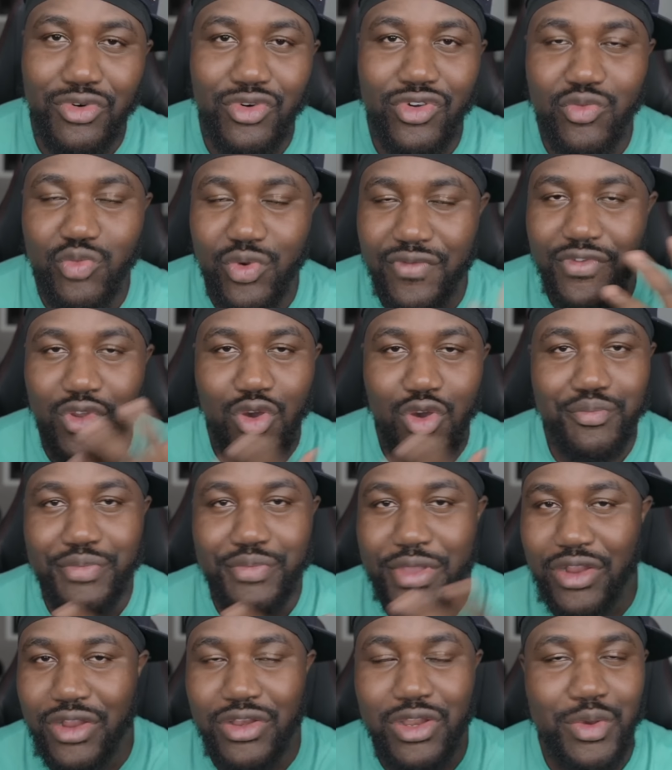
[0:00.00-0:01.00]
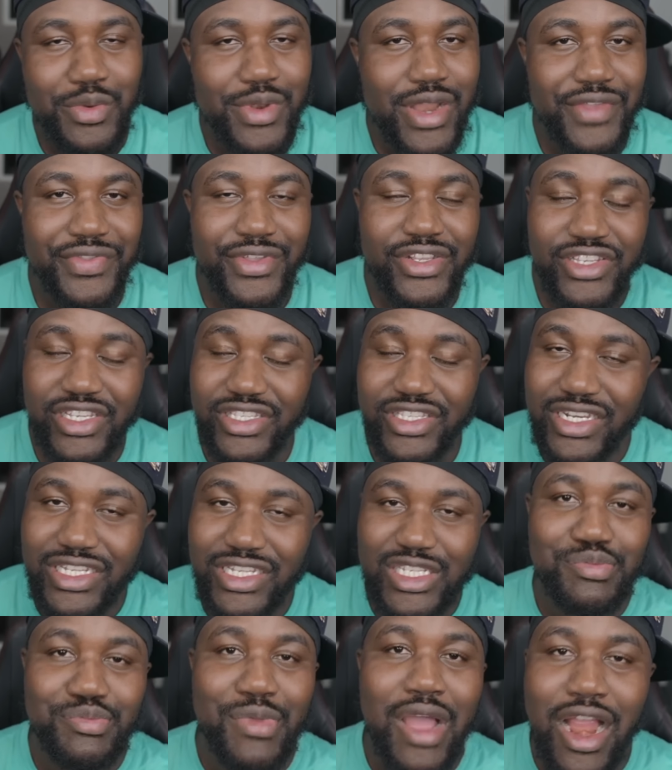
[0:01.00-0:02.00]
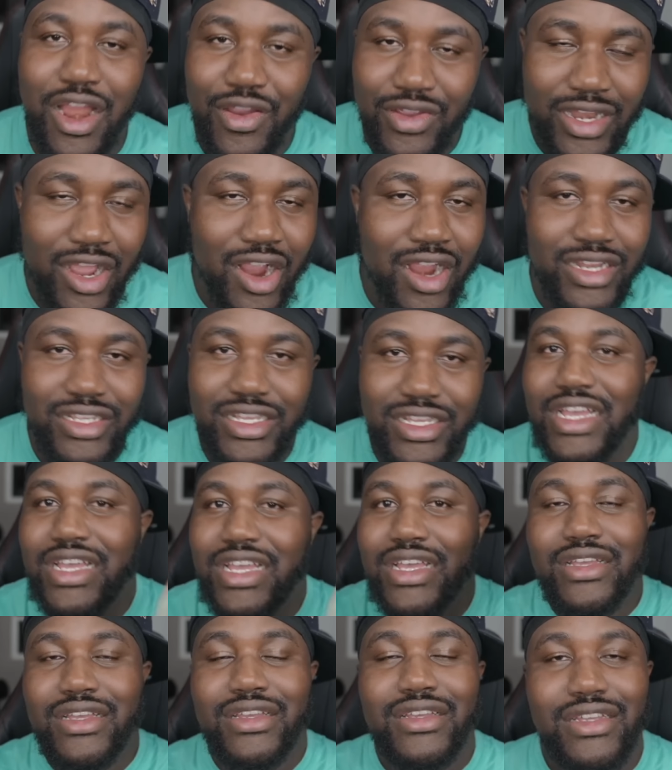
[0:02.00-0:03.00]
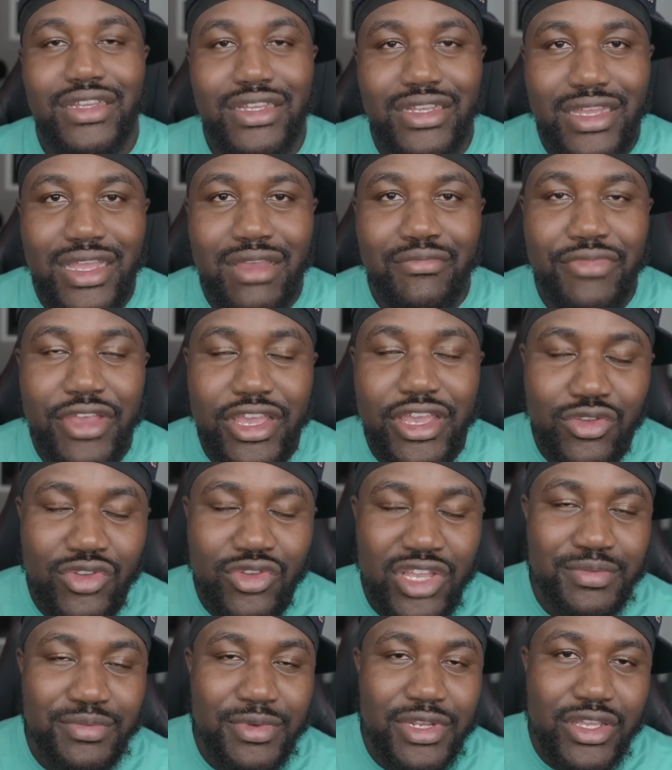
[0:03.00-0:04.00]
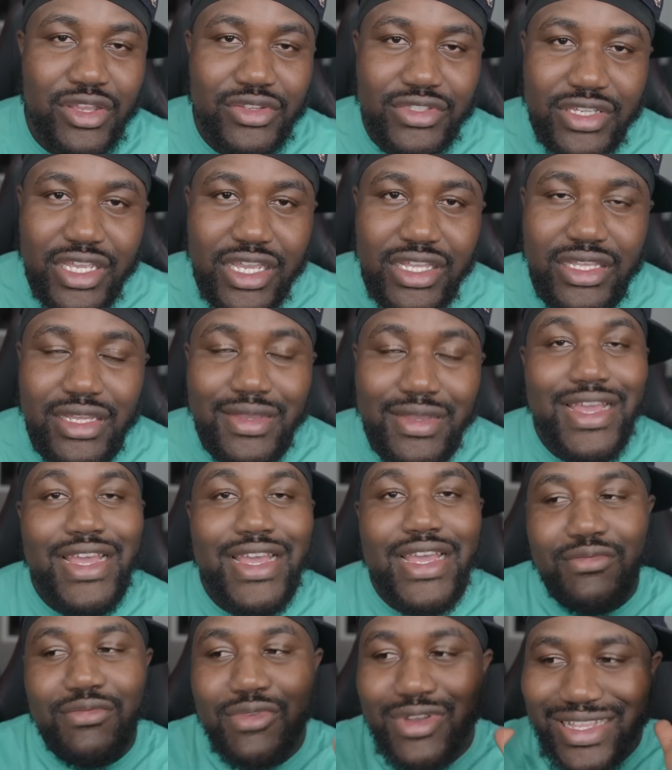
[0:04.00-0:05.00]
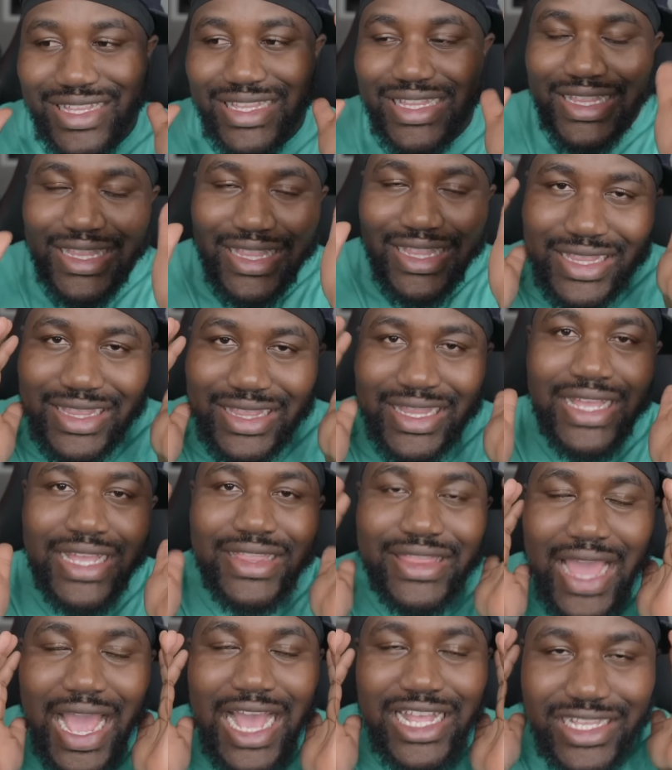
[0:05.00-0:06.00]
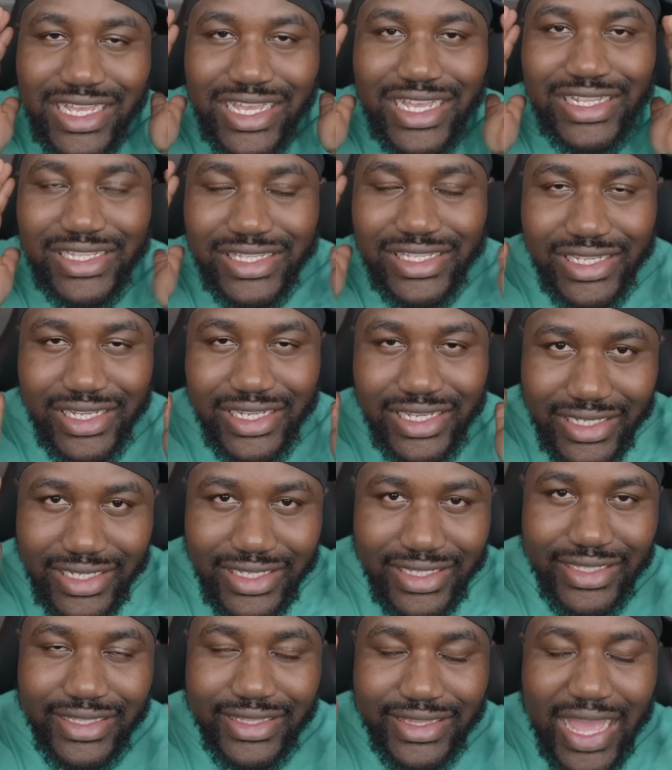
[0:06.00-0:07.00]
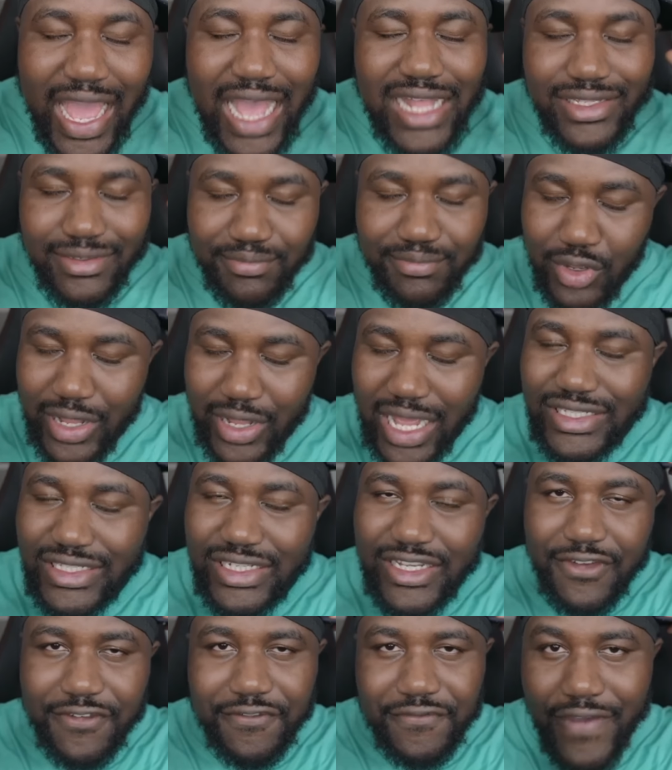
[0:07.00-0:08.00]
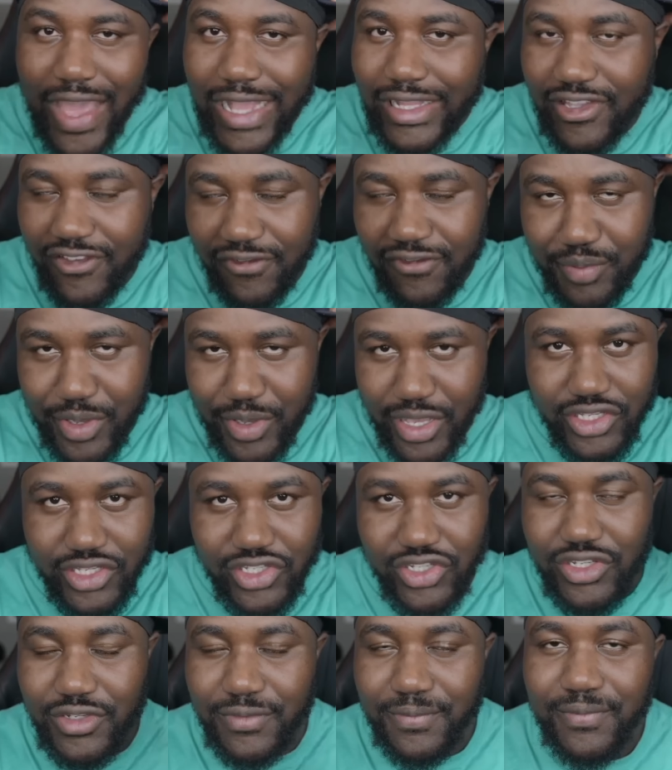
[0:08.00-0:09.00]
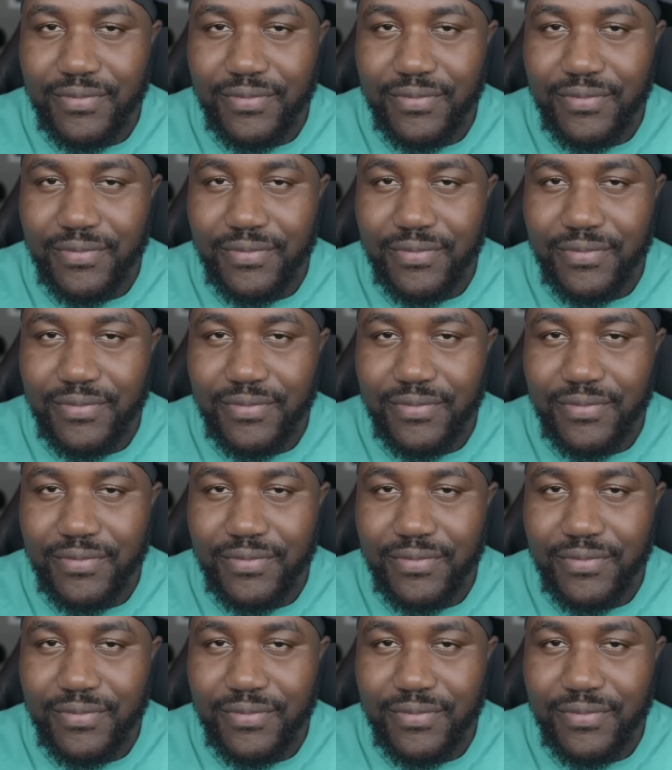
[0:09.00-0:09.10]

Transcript: boy with no beard, no nothing, just an aspiring artist, and Big U has been accused of killing him. Like that, that's an effective pitch.